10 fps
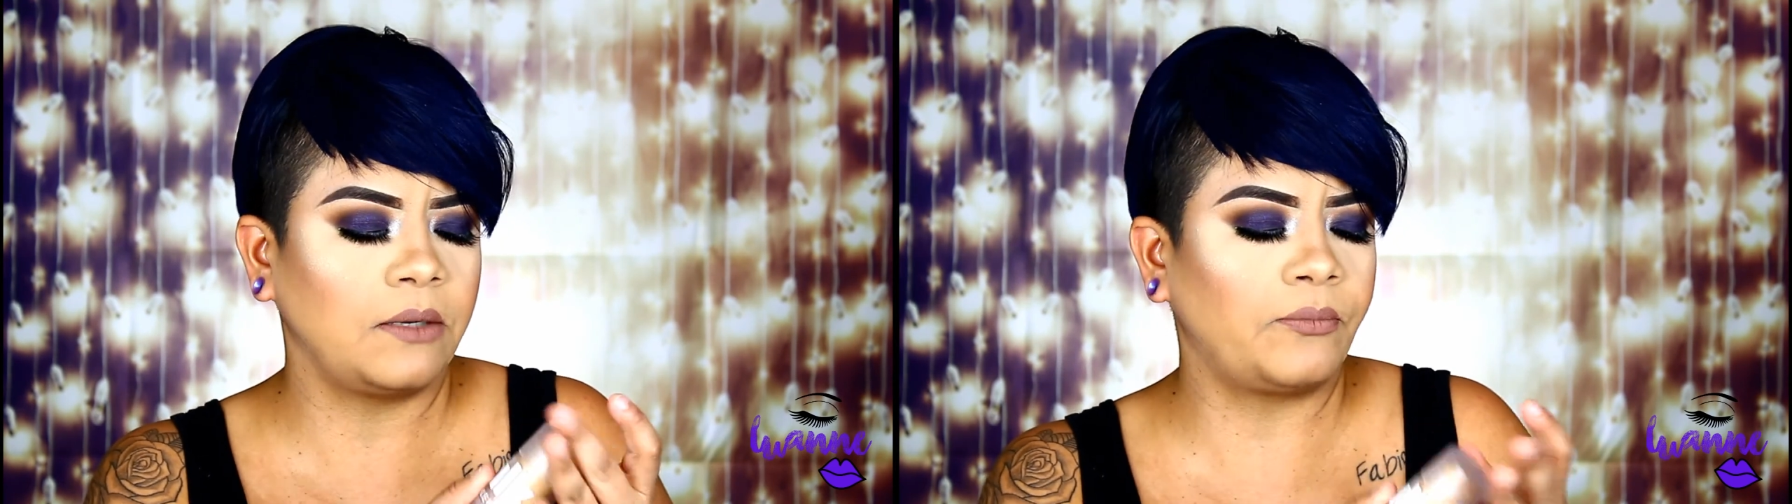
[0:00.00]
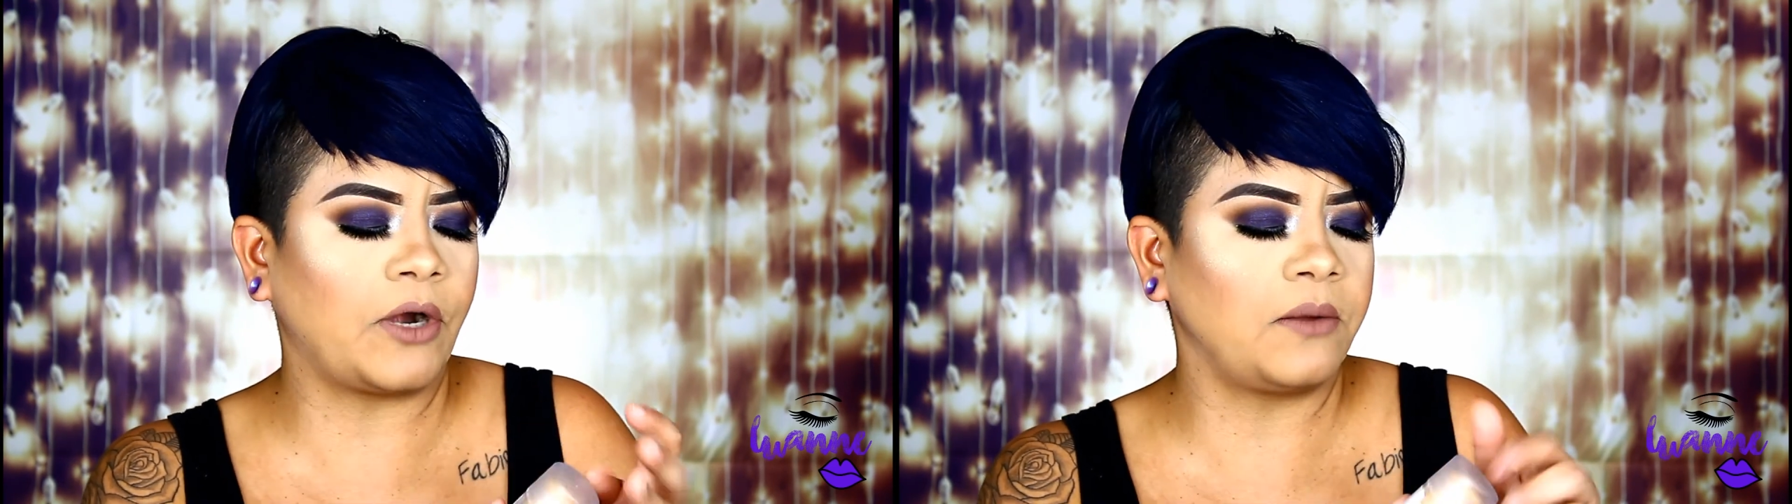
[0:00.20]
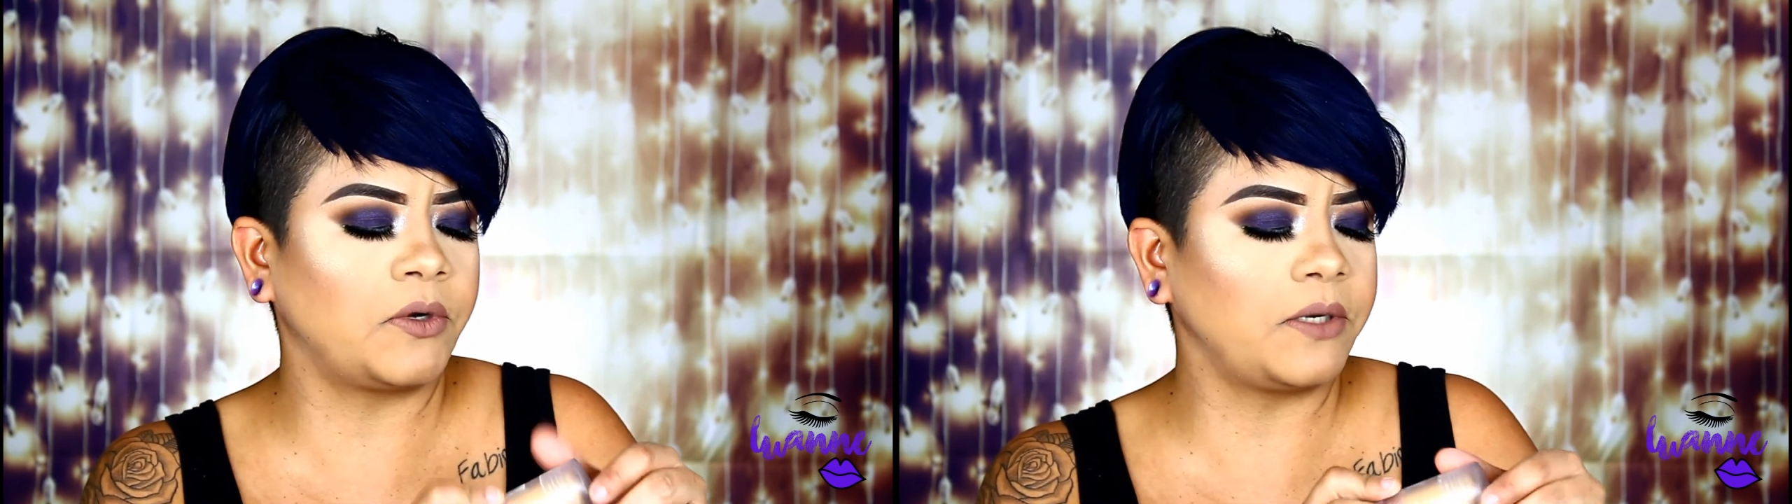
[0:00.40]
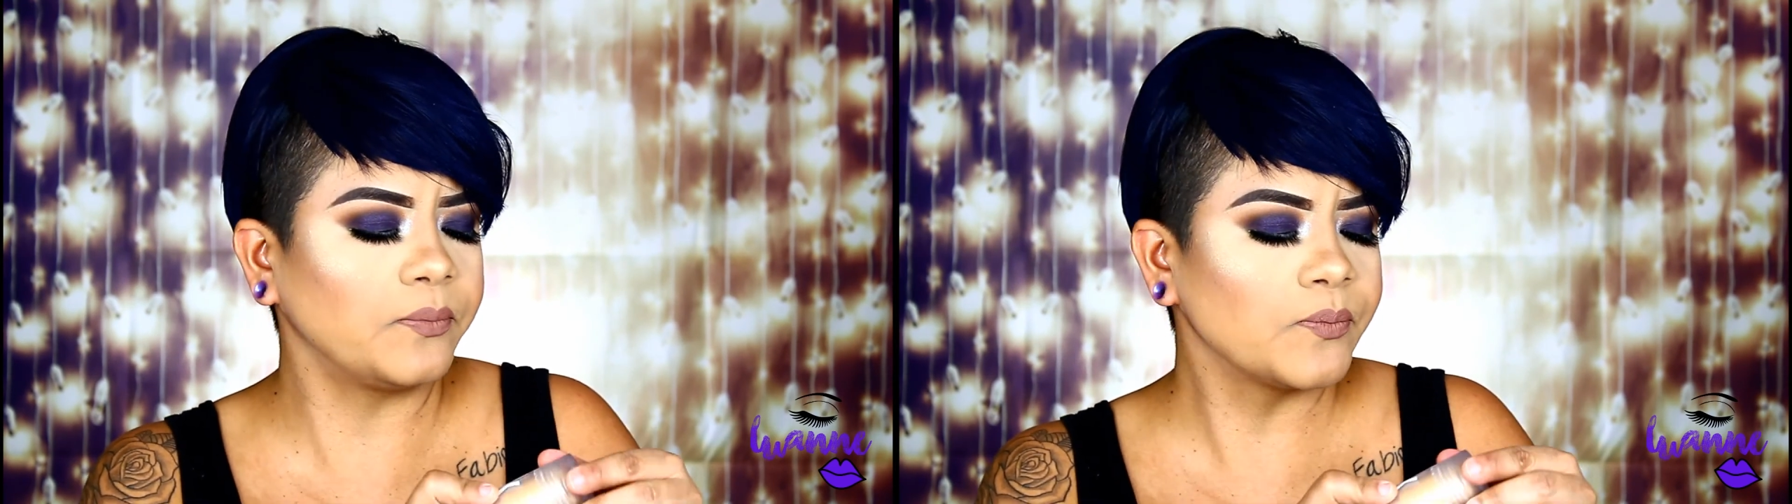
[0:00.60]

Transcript: primer.